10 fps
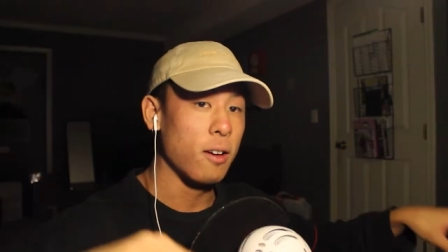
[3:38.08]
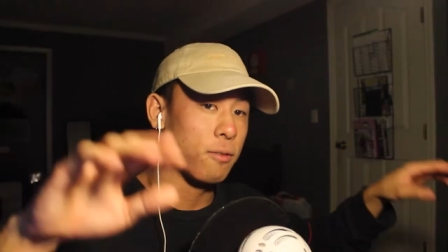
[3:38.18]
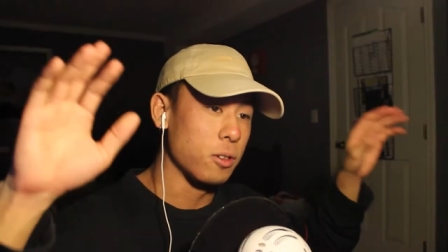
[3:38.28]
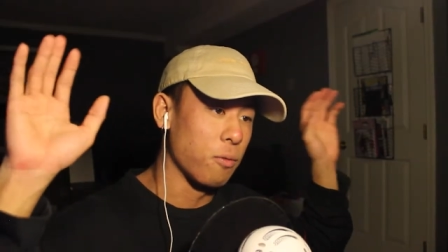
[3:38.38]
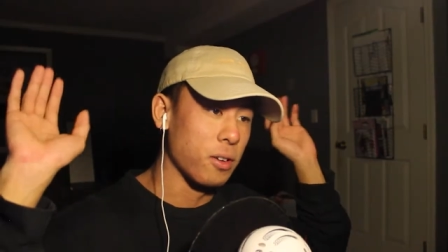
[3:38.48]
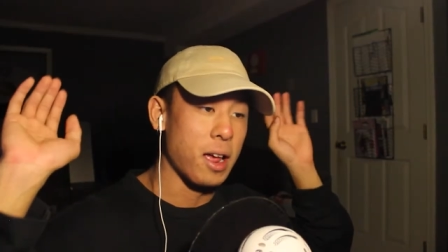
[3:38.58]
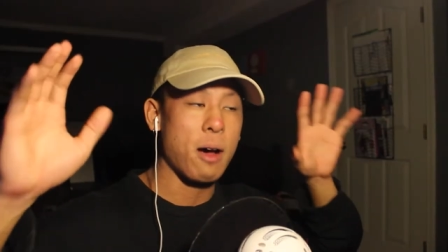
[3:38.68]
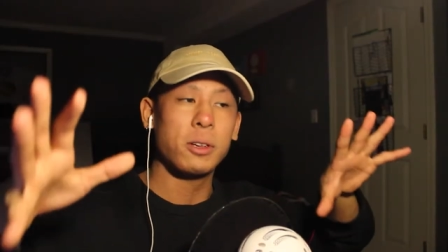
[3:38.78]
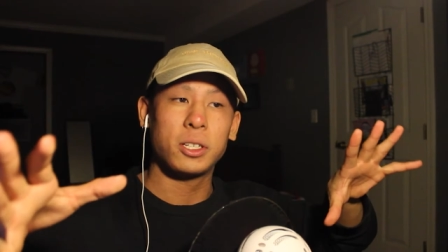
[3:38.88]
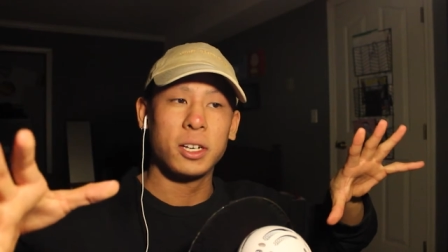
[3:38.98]
So for
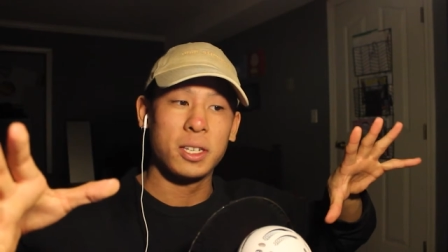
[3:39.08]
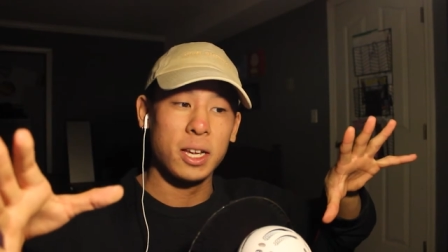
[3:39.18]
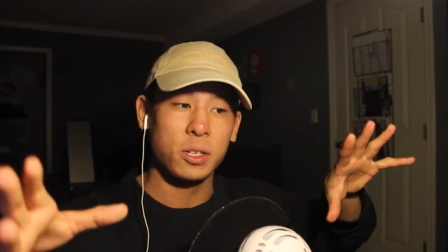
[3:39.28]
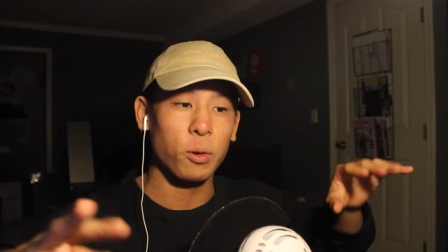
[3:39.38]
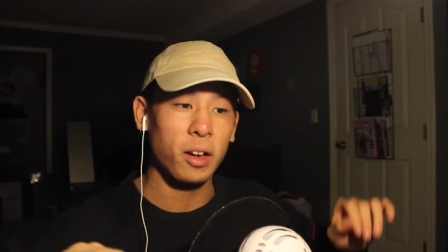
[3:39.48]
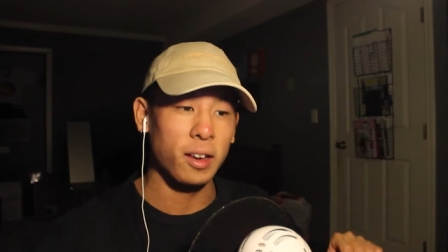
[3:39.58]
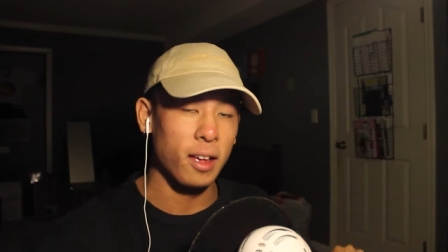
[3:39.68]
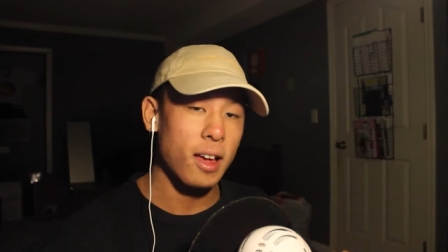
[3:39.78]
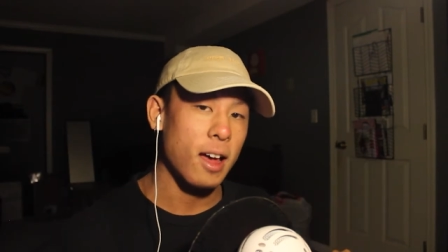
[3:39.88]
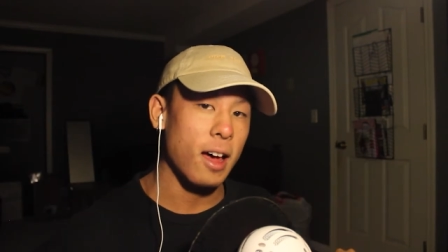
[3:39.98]
now, it's just this one.
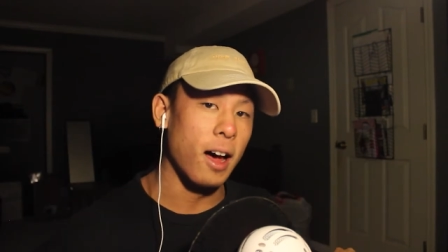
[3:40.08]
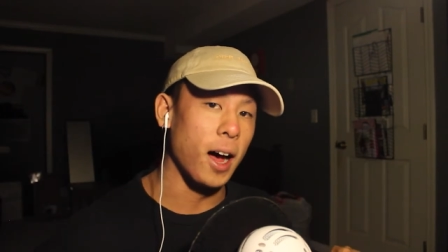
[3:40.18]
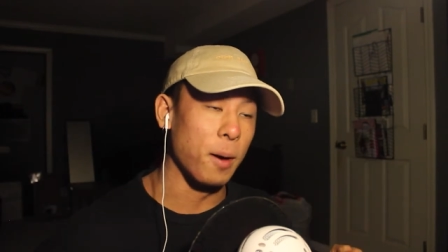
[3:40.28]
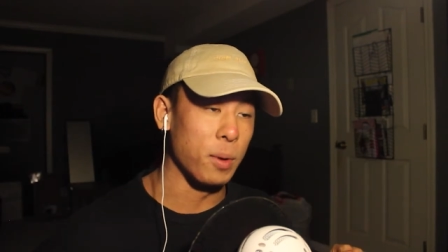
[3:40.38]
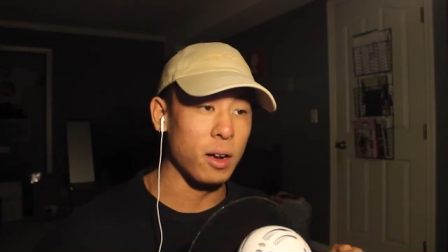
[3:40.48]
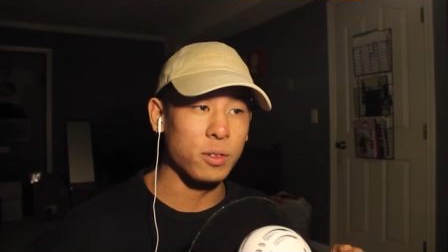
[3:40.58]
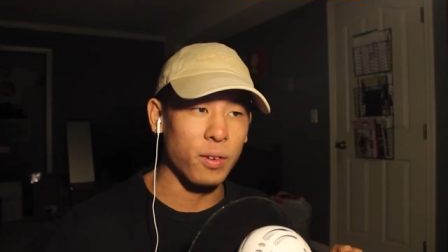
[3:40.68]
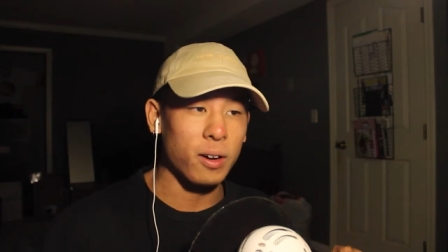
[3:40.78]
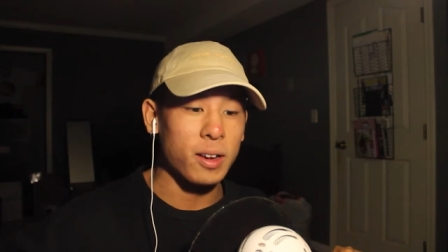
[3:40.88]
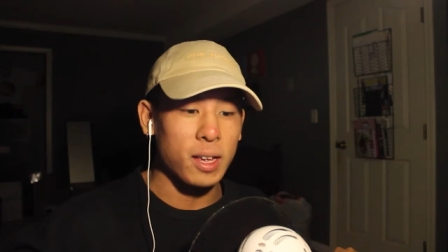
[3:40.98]
Um, but I was
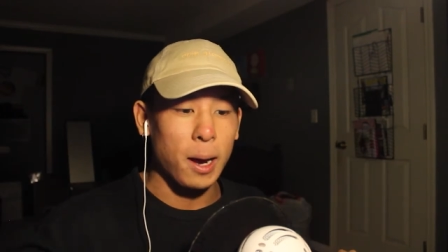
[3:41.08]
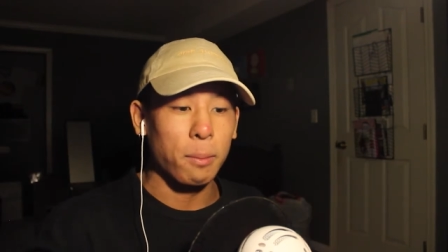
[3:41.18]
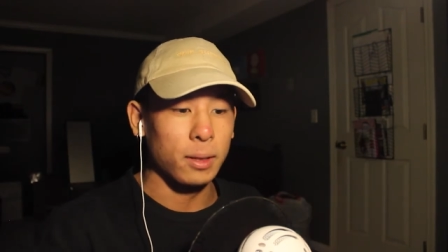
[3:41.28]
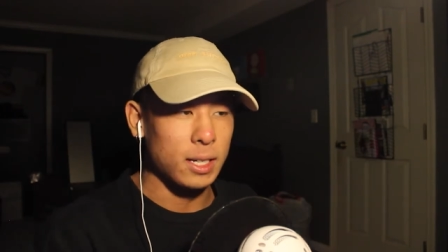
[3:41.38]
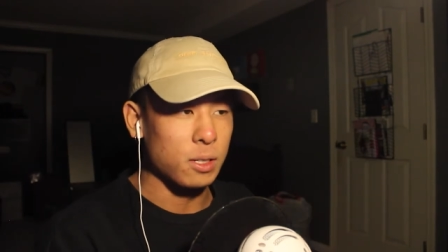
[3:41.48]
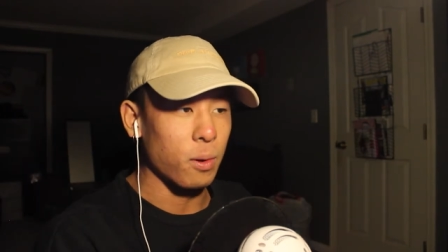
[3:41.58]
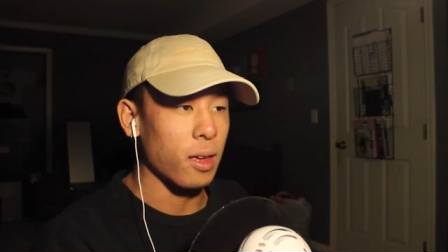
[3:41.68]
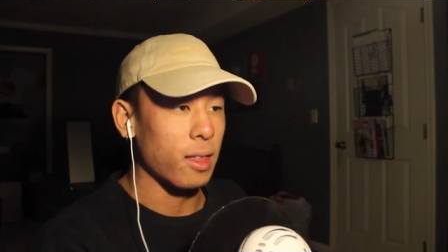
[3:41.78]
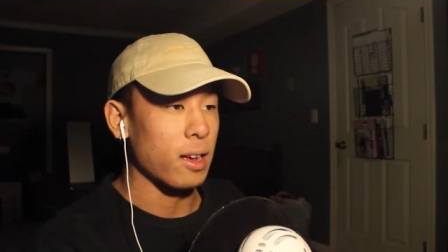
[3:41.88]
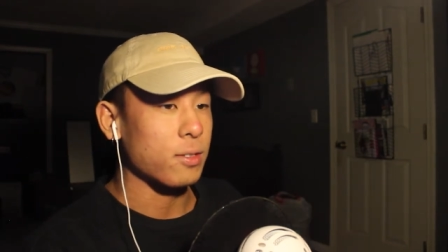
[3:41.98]
very pleased with
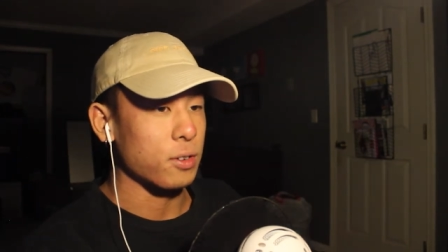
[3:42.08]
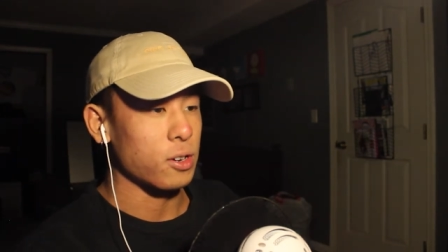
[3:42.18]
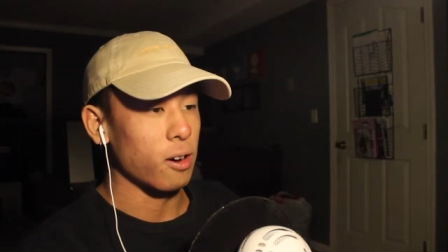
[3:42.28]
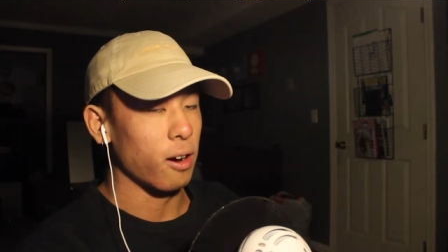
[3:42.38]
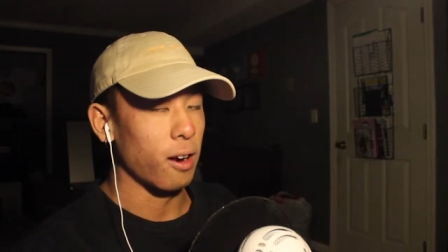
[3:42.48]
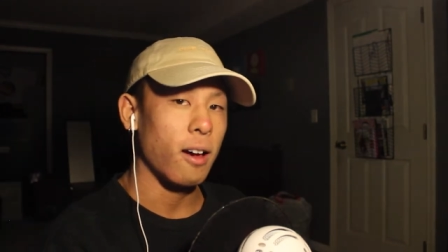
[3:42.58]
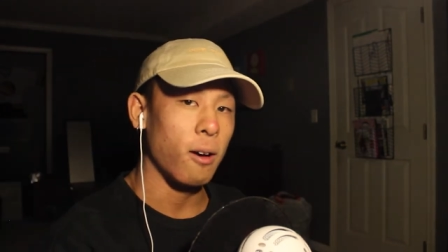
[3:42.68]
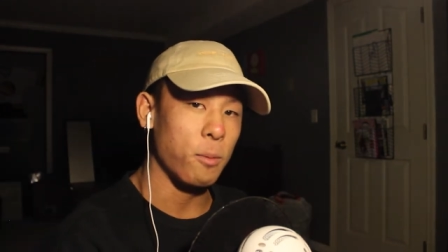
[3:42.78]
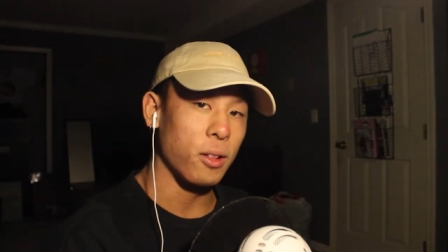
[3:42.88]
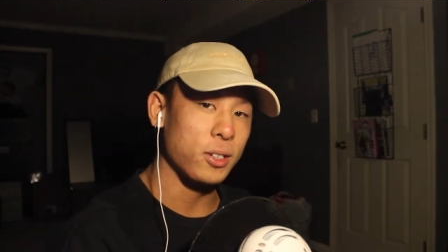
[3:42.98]
it, that's for sure.
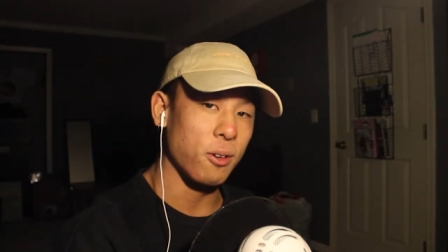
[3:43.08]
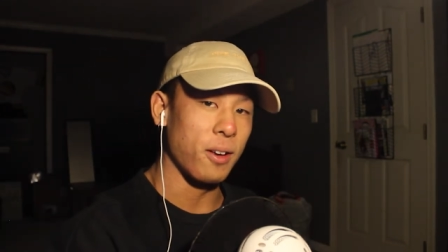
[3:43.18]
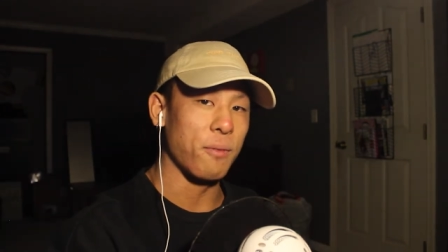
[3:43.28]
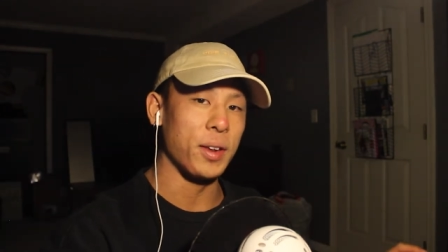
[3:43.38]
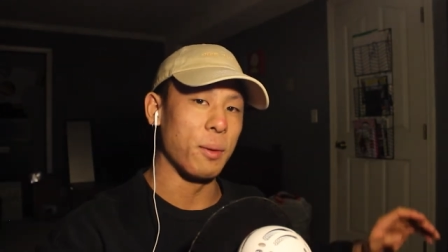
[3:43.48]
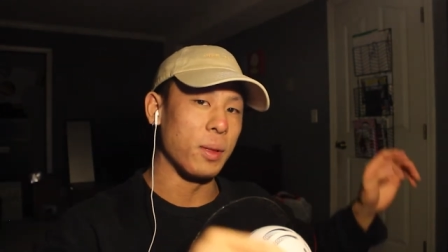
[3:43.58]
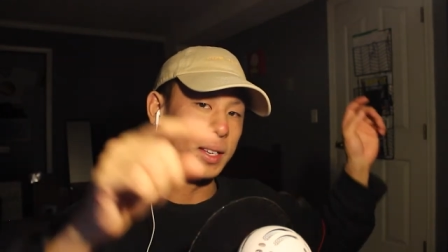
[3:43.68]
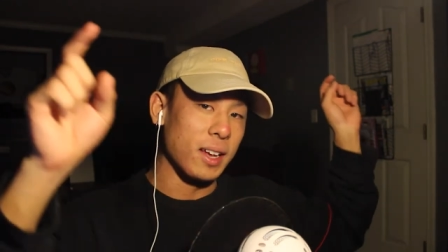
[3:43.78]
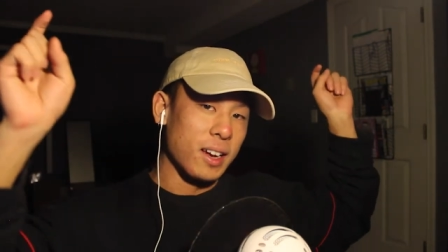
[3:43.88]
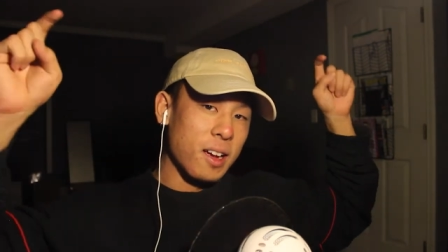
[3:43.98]
Hope you all enjoyed. If you did,
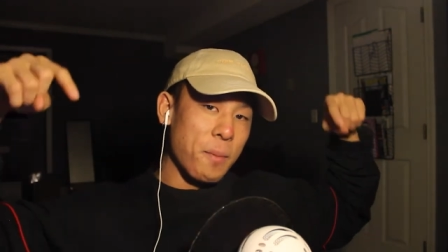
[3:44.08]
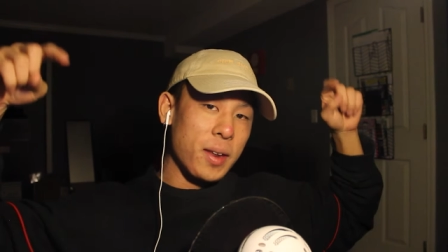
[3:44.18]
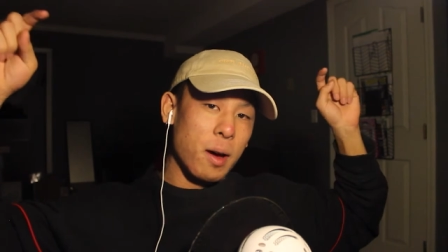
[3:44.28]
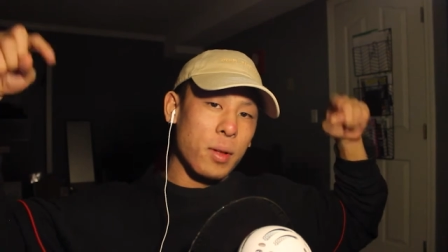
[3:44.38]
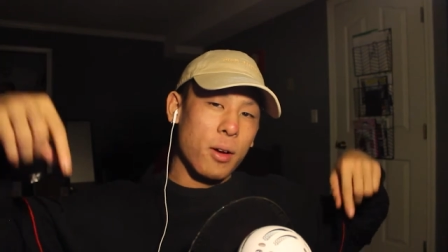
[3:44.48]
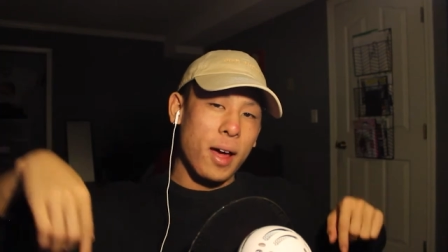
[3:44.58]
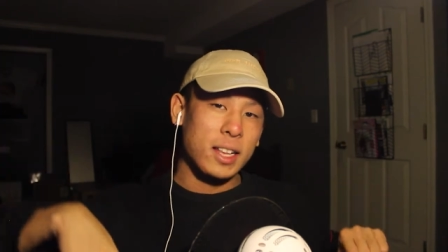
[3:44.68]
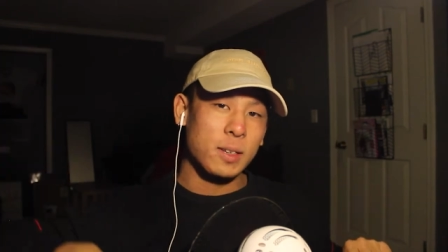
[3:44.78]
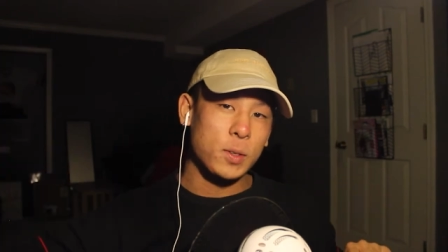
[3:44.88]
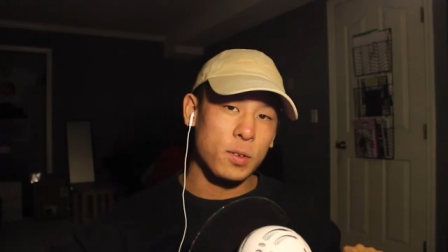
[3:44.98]
please like, comment down below,
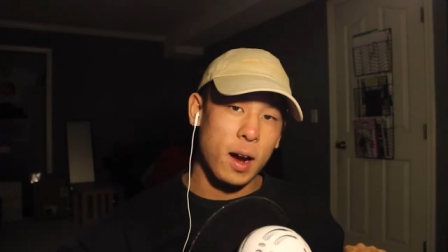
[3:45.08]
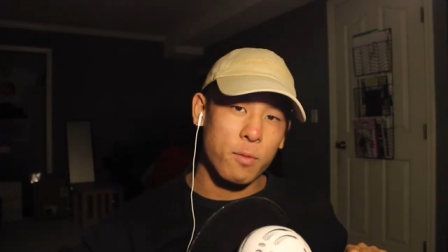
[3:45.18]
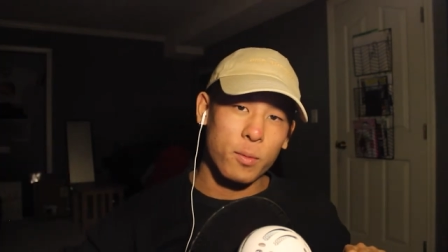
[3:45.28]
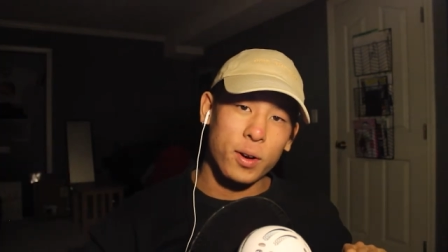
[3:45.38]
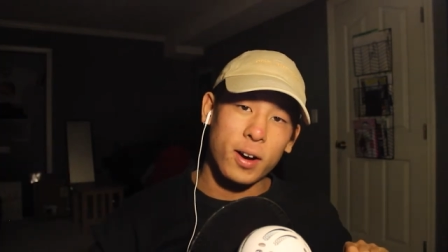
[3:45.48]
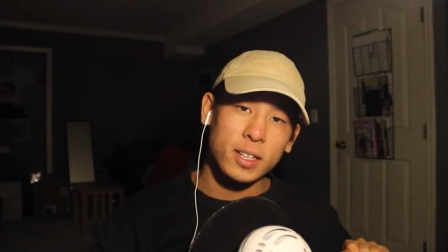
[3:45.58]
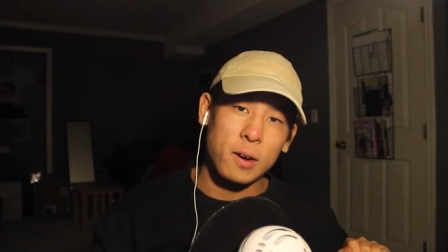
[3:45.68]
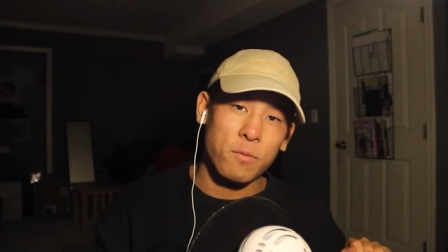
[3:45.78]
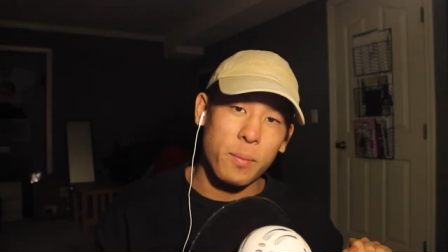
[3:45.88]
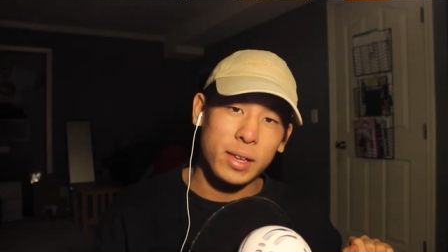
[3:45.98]
and subscribe for more
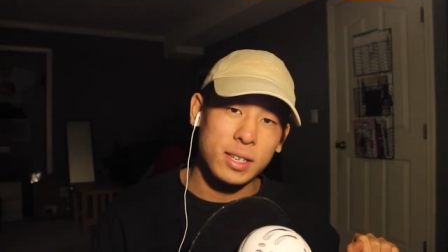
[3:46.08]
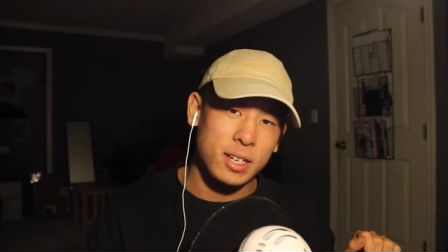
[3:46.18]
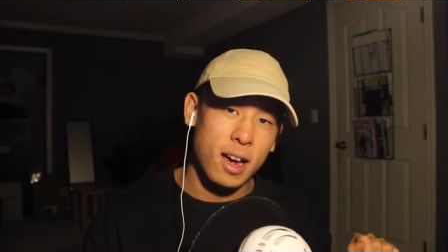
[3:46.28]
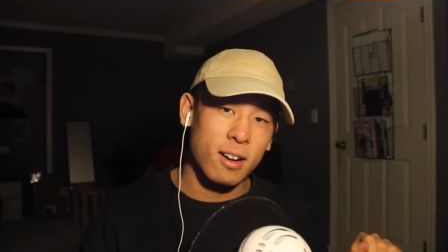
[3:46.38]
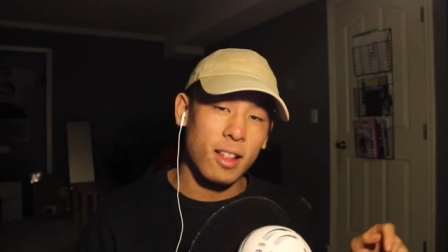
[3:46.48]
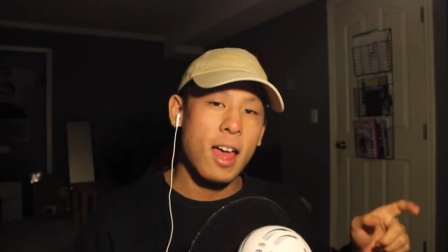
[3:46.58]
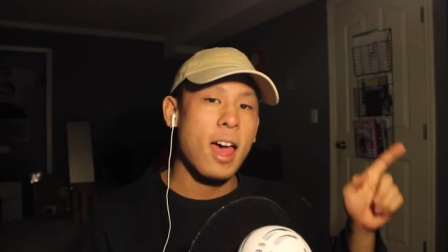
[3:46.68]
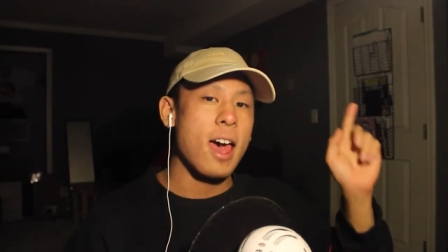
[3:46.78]
content from this channel.